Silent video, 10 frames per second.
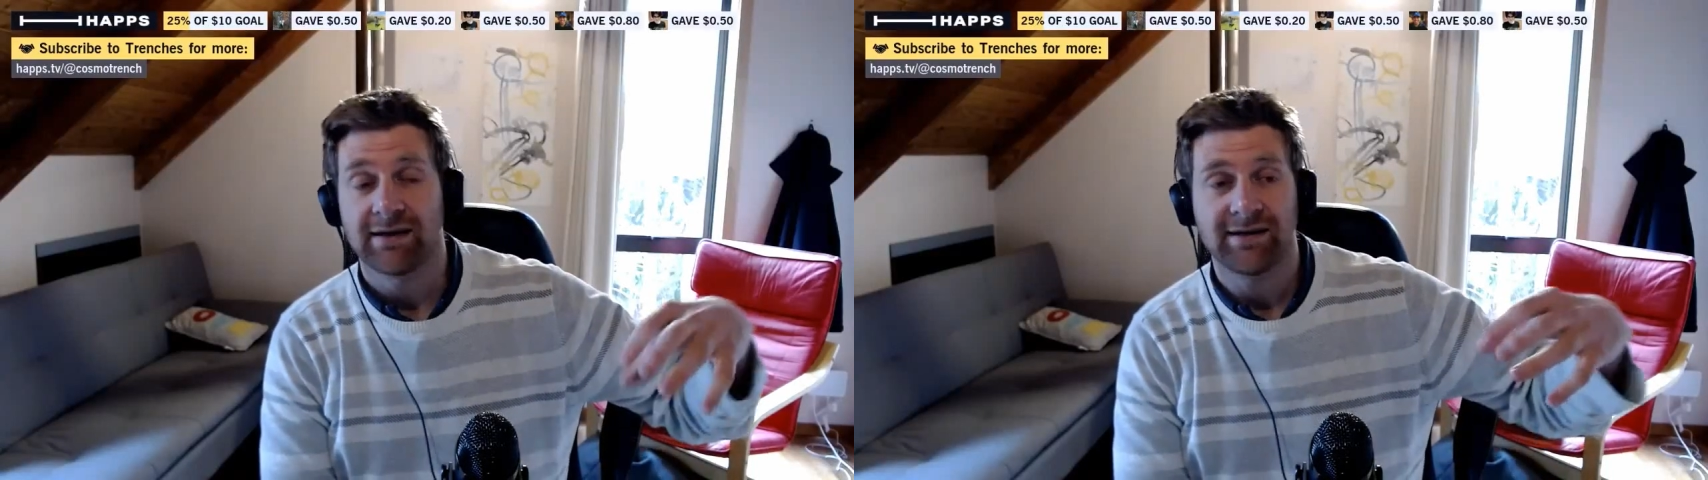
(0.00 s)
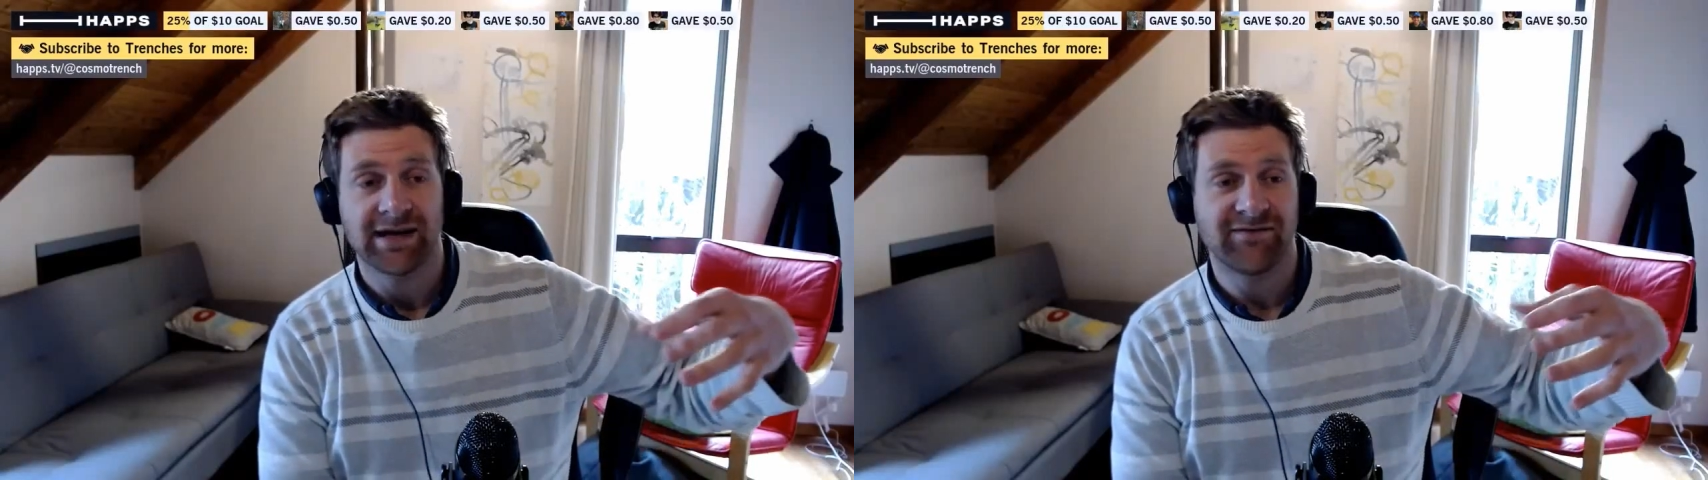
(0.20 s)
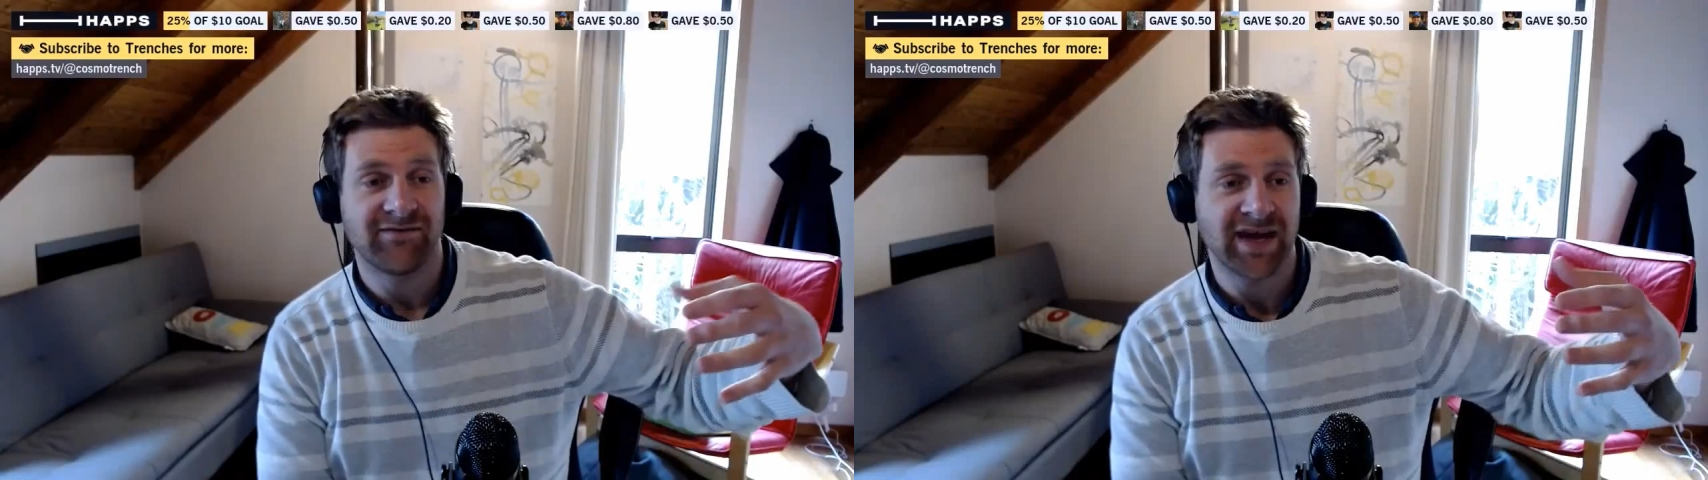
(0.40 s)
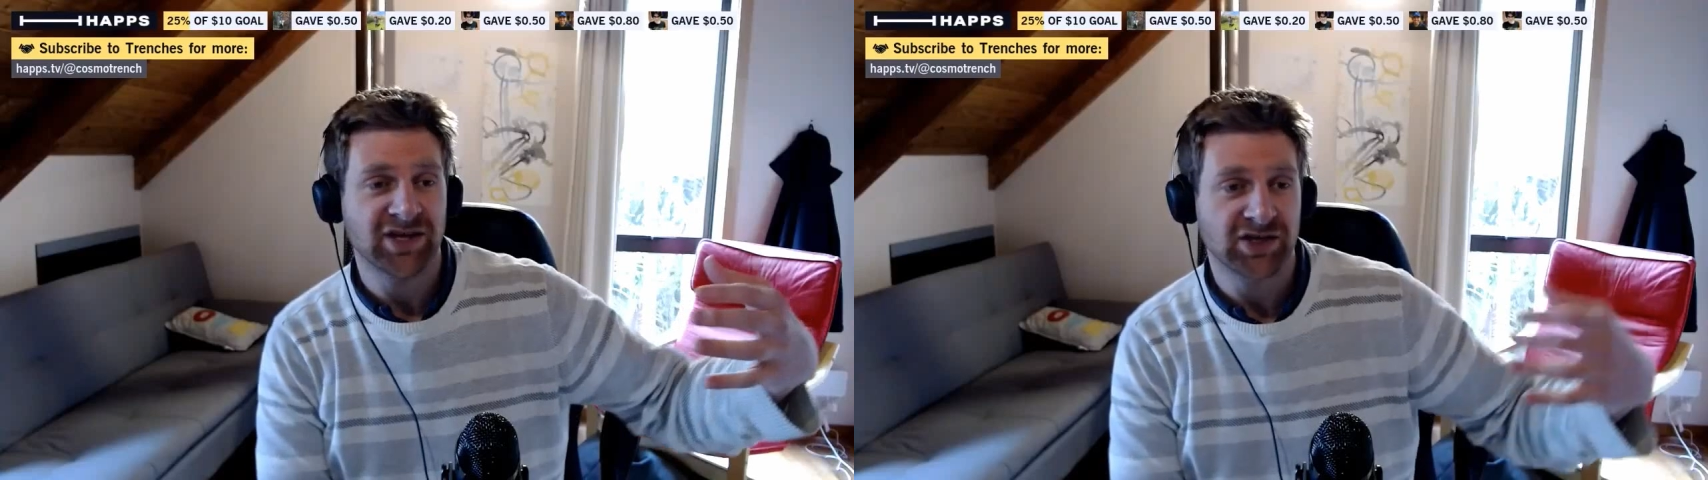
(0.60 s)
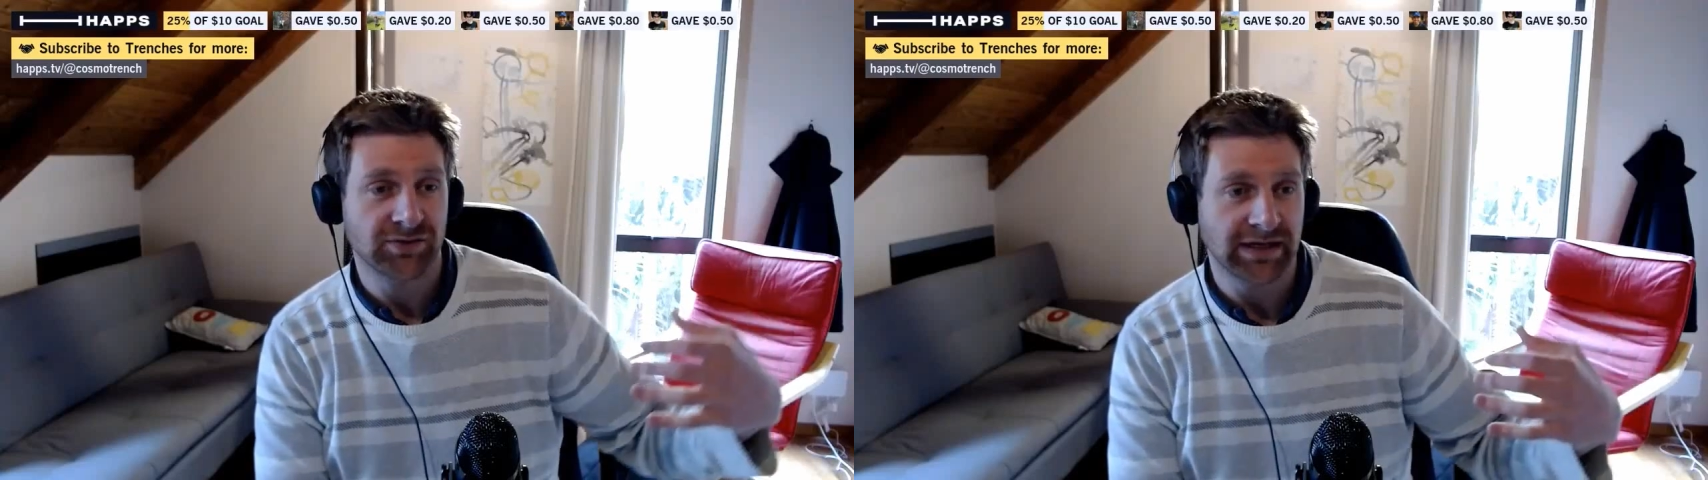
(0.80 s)
then
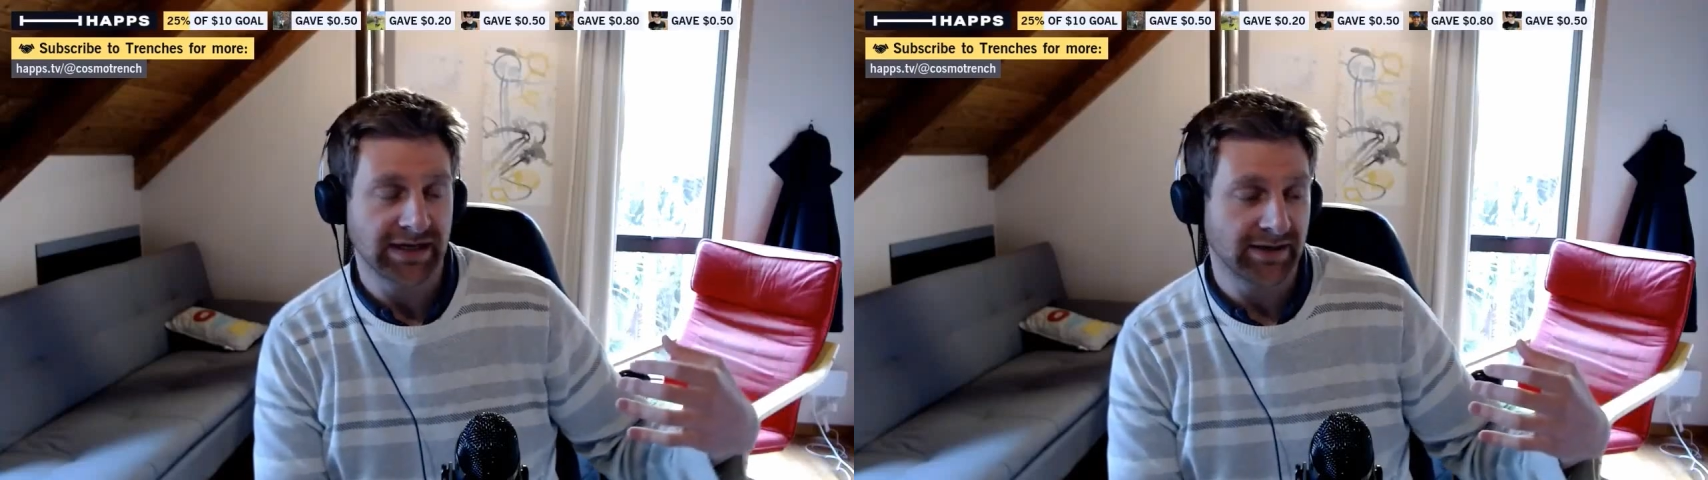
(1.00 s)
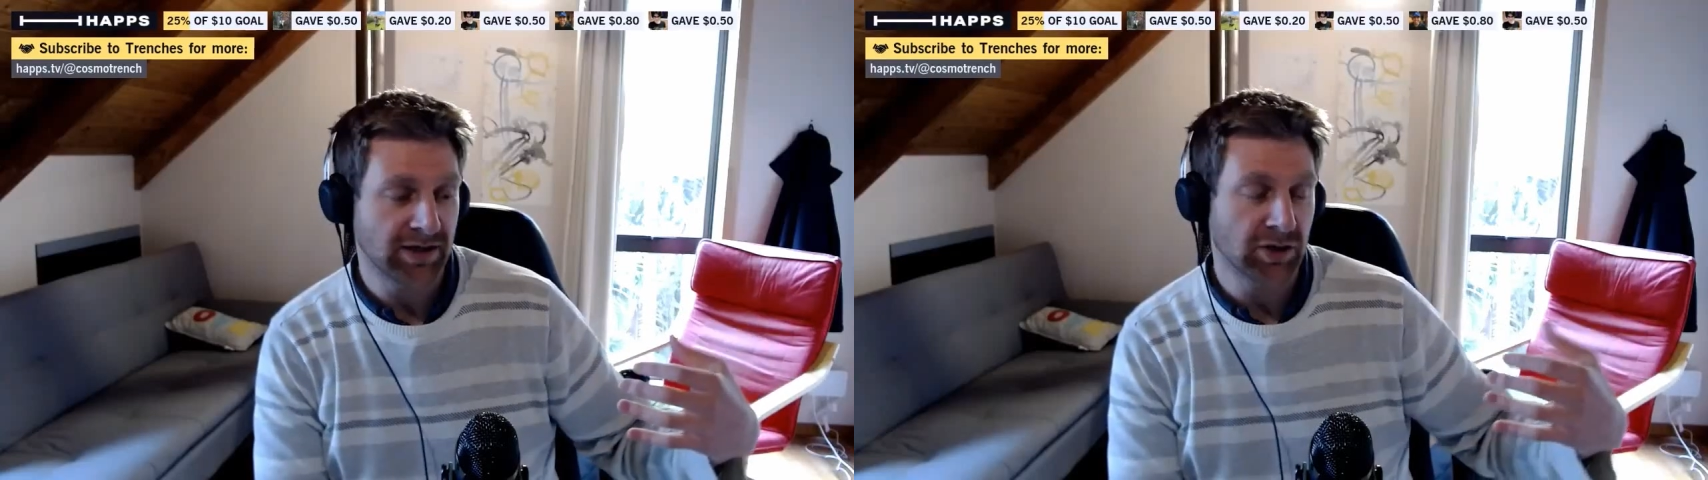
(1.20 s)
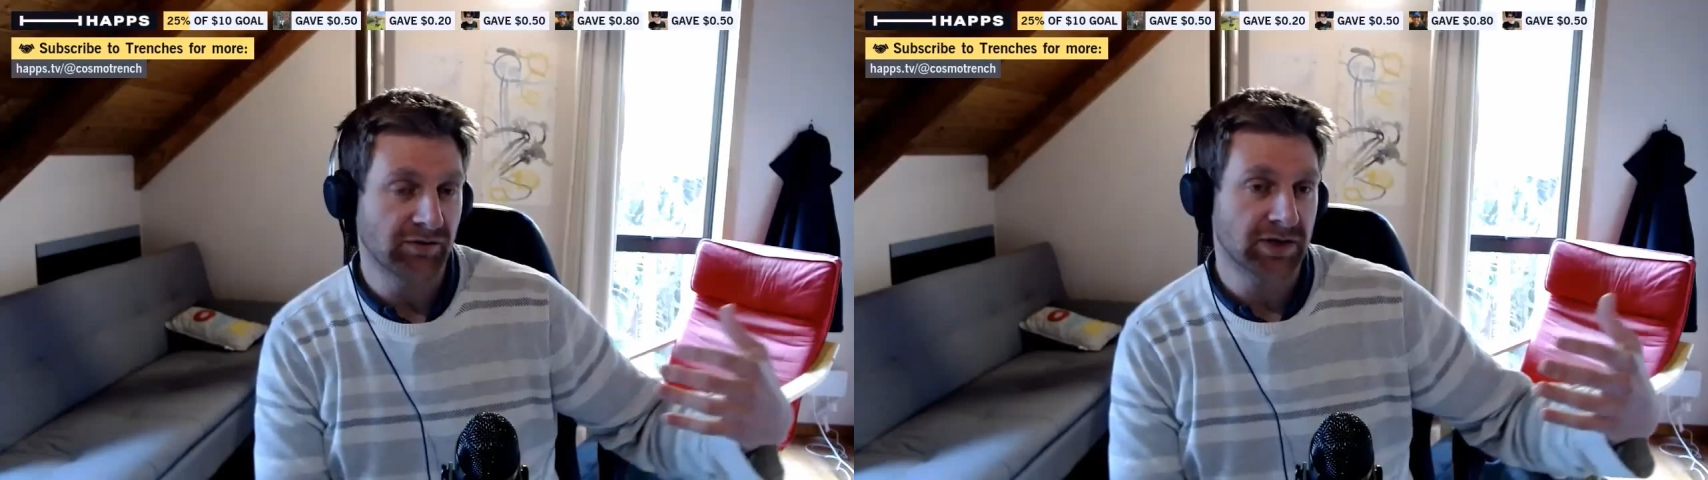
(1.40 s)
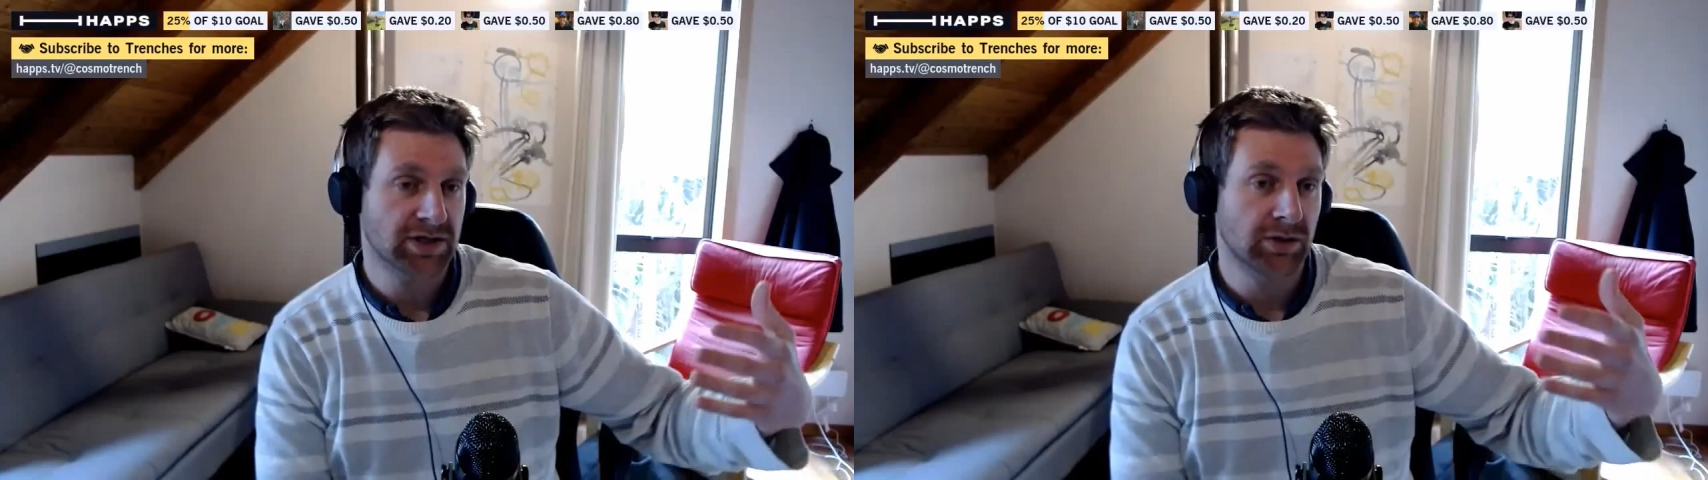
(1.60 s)
eventually the universe